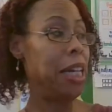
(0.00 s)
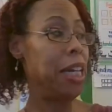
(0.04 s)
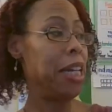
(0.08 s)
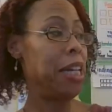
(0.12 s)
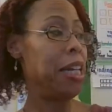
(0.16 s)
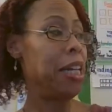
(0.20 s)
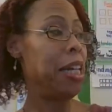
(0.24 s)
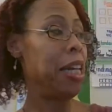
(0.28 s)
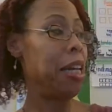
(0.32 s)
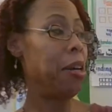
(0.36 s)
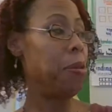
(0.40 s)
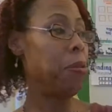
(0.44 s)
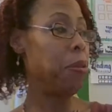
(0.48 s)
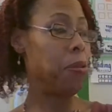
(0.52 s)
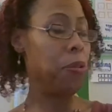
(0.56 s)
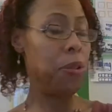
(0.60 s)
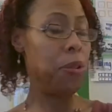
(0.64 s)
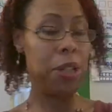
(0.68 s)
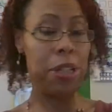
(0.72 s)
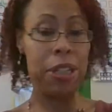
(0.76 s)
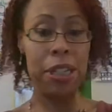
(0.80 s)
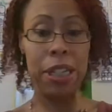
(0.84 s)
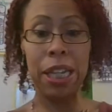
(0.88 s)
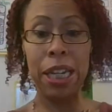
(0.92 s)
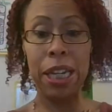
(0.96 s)
Now we're
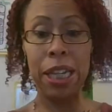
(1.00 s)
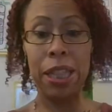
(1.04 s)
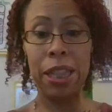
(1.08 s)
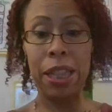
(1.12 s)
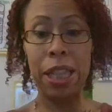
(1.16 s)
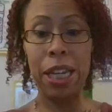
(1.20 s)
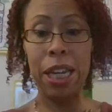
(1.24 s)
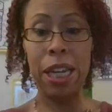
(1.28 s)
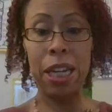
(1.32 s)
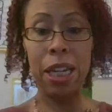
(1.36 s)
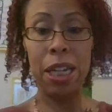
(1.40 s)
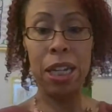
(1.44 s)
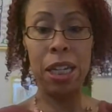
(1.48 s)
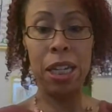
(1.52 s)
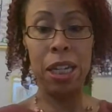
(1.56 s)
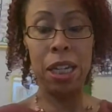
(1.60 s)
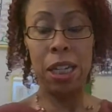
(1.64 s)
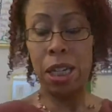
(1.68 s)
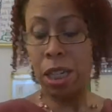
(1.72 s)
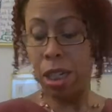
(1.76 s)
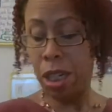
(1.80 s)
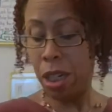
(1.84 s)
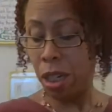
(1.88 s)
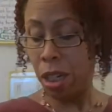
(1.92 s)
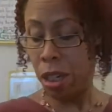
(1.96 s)
going to add that
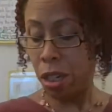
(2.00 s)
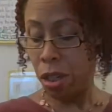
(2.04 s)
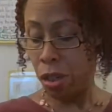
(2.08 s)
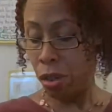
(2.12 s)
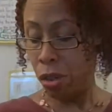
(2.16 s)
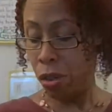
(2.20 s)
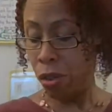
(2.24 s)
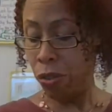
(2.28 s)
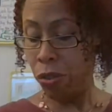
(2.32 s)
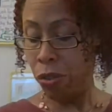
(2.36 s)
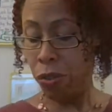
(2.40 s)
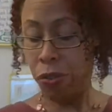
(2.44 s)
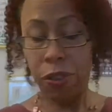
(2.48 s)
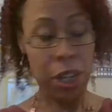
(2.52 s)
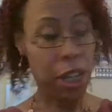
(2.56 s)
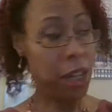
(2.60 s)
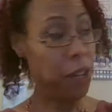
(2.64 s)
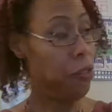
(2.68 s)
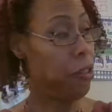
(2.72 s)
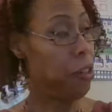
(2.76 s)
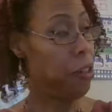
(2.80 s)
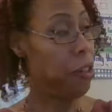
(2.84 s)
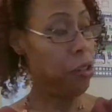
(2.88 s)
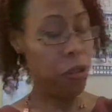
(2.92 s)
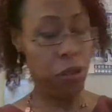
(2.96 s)
to
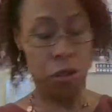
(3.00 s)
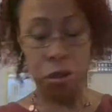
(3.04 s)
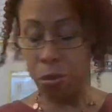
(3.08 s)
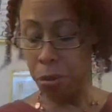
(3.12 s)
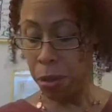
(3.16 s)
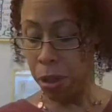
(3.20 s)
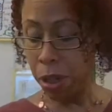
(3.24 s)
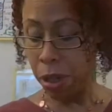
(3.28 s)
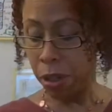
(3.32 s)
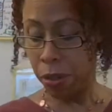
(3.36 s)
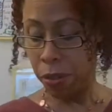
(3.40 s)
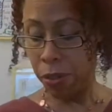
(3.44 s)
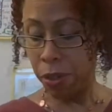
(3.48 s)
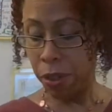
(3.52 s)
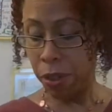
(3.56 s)
512.